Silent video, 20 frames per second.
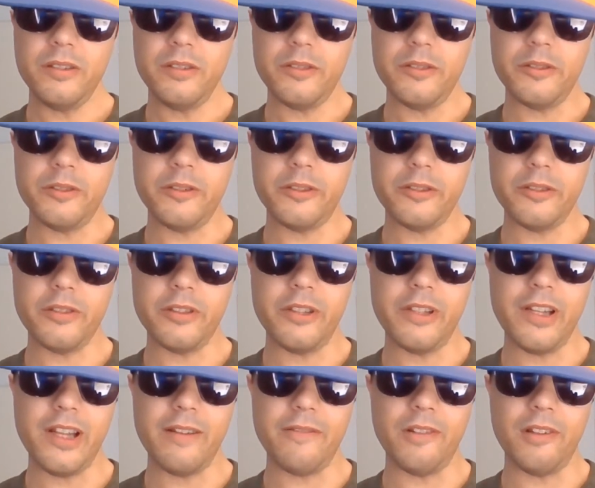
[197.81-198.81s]
You should have
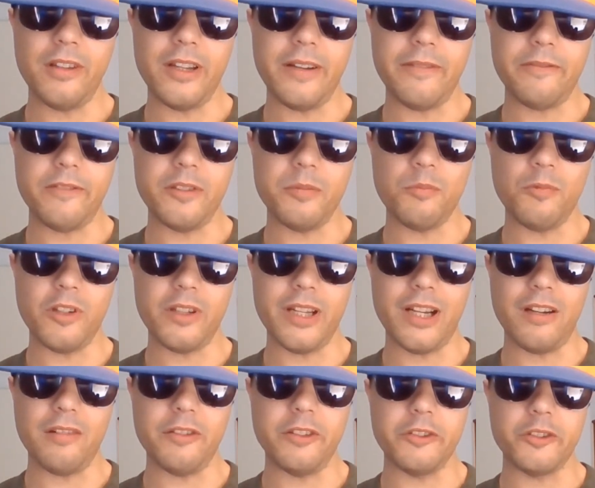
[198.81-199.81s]
never left him
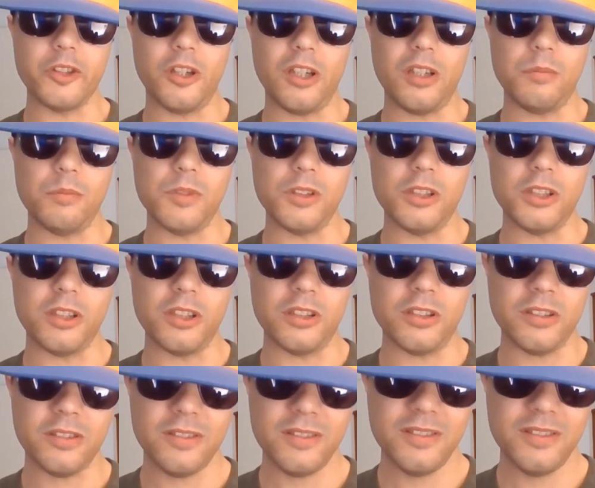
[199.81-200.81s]
without his armor.